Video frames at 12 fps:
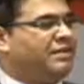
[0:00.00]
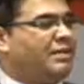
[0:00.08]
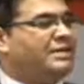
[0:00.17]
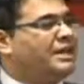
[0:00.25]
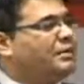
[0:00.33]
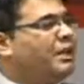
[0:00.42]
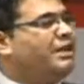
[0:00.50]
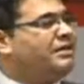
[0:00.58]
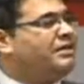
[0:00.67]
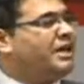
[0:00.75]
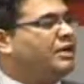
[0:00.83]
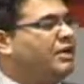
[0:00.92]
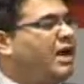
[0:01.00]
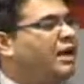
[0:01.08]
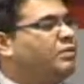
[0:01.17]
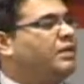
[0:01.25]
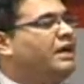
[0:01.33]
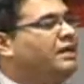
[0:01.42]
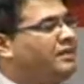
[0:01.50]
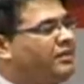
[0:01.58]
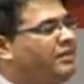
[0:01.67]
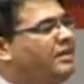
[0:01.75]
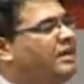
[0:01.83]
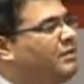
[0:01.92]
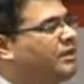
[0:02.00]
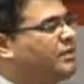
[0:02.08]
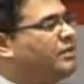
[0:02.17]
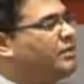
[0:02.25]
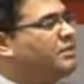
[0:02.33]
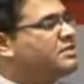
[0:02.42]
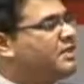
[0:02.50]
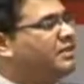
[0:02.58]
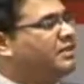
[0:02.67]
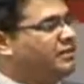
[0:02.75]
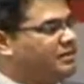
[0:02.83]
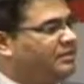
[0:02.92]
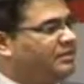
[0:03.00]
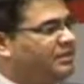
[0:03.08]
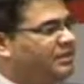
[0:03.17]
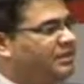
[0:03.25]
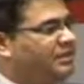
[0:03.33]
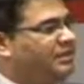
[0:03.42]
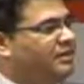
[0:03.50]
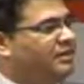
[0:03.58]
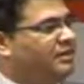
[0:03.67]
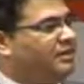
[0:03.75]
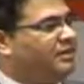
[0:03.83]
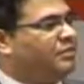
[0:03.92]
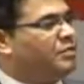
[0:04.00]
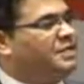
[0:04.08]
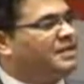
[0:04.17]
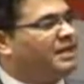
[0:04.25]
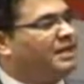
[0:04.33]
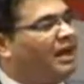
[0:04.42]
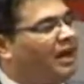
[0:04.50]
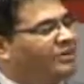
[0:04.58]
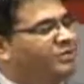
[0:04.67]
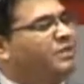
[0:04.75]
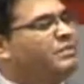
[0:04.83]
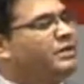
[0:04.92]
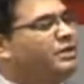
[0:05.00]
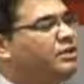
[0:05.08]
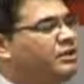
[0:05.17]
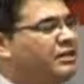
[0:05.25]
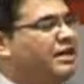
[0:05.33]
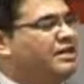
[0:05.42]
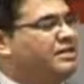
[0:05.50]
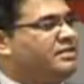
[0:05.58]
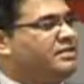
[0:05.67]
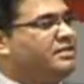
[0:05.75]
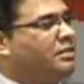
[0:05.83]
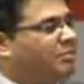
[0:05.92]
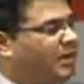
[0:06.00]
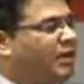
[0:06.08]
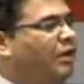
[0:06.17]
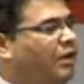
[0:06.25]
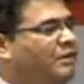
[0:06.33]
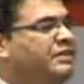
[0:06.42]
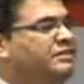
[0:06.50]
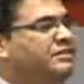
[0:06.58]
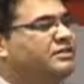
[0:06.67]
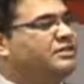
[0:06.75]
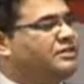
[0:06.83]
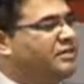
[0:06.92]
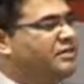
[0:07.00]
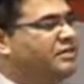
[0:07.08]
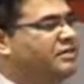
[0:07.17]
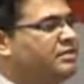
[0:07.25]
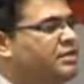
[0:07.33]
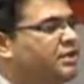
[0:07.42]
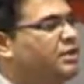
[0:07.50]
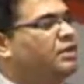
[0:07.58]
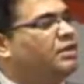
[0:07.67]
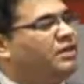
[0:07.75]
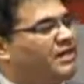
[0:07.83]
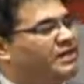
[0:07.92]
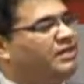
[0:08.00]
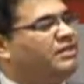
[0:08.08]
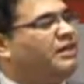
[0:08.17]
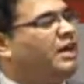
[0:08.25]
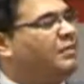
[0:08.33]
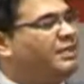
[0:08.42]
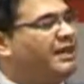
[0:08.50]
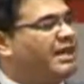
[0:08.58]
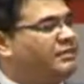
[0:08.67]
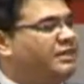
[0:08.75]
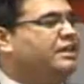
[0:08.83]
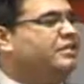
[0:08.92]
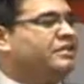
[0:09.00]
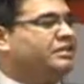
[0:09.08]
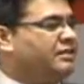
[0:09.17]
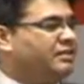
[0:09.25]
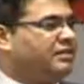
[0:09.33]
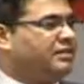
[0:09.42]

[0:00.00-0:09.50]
I mean, the advantage is that you have an integrated command control center, which can actually be utilized by all these agencies to effectively communicate with each other.